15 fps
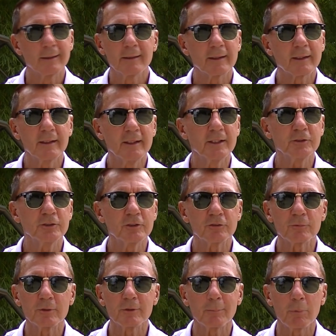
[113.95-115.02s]
The conditions
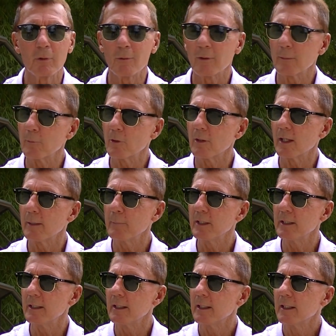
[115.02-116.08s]
were deplorable. I
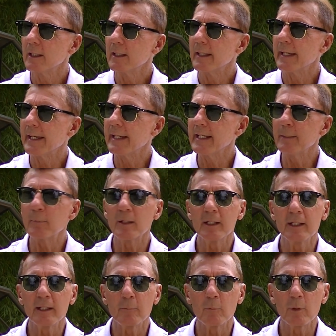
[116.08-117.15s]
mean,
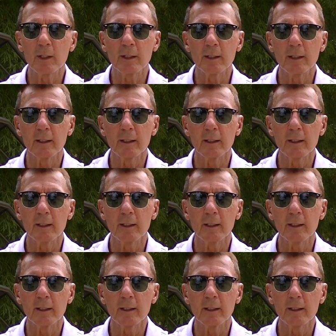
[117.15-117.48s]
anybody that went